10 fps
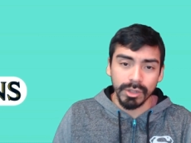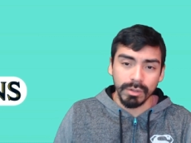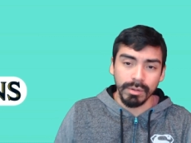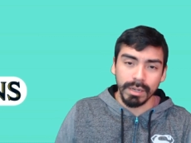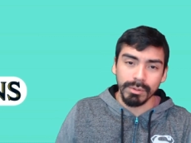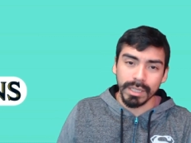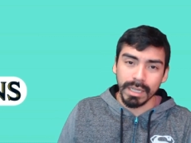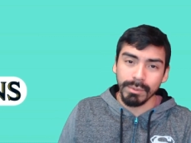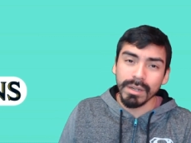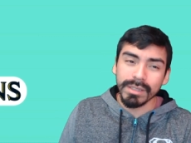So like it was
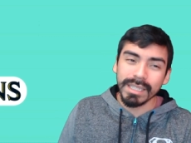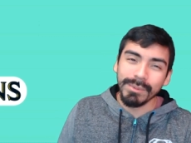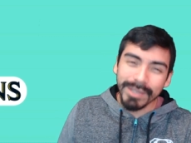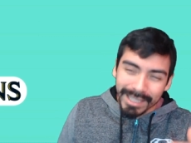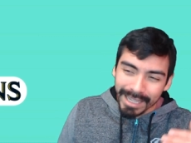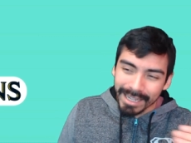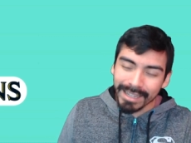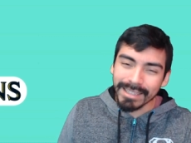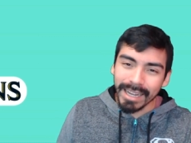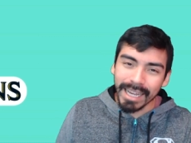it was it was gonna end in
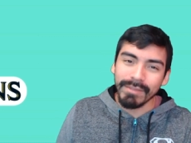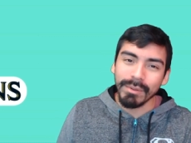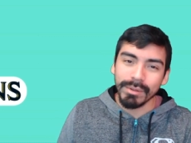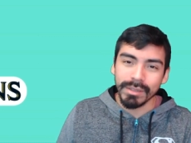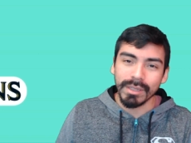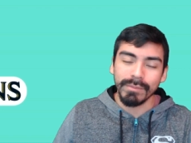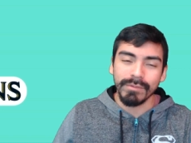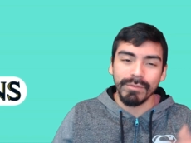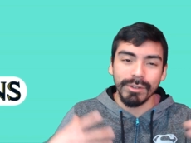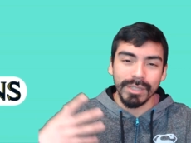the tie if it wasn't some
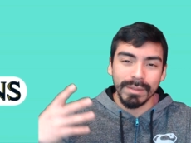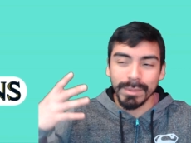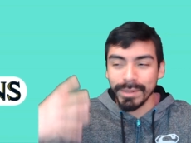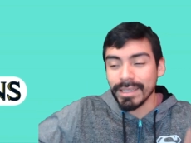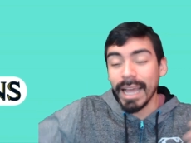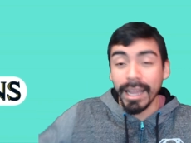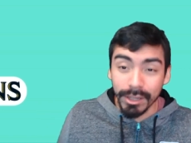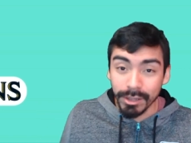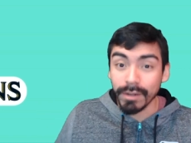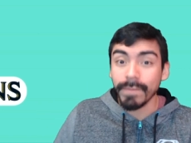for some
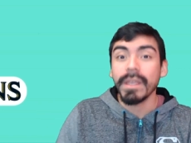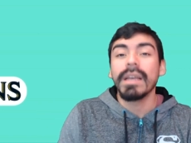spectacular